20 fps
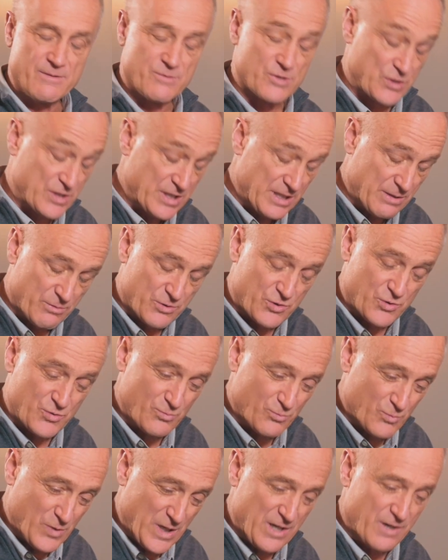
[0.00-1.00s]
It was
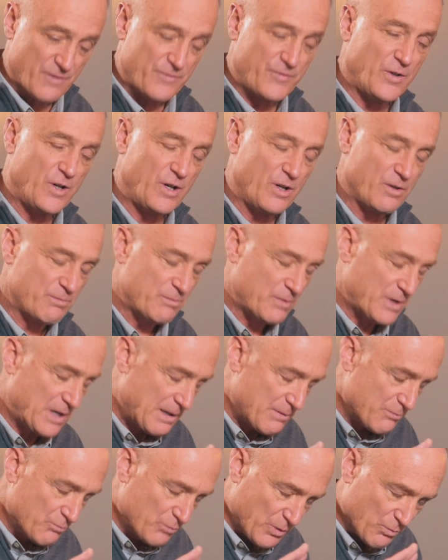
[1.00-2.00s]

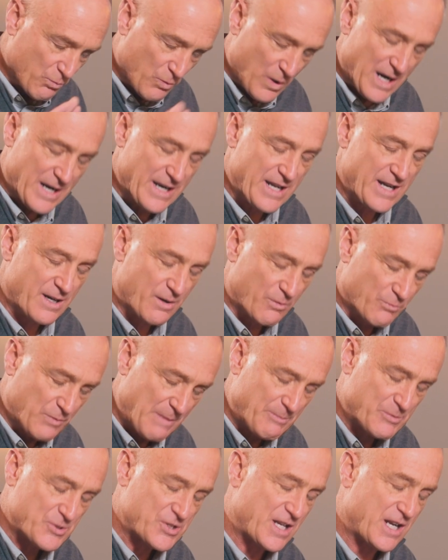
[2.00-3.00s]
wonderful. We wanted a
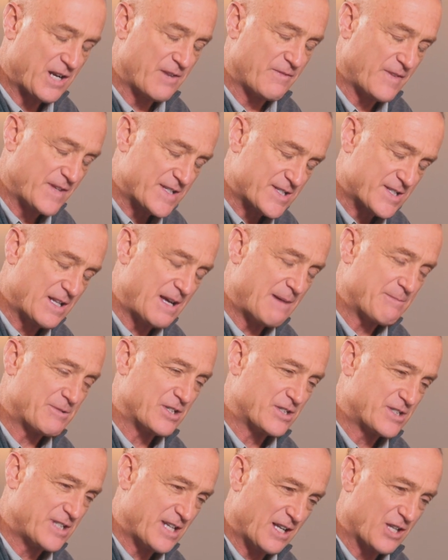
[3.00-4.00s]
representative of Islam
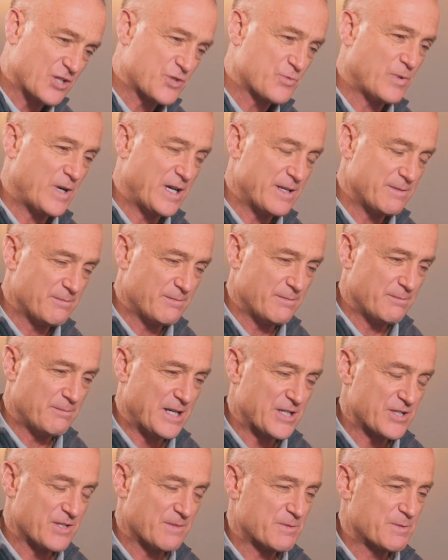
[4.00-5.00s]
to tell us what
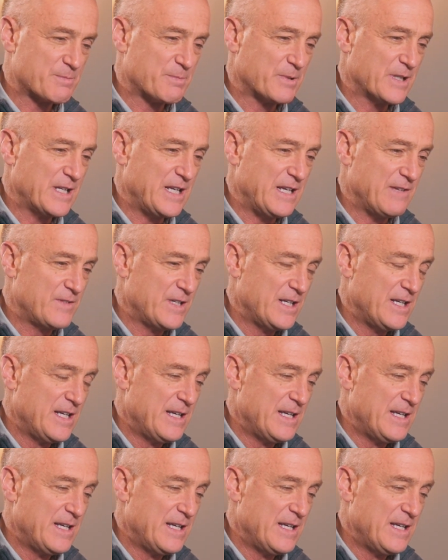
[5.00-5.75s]
Muslims believed.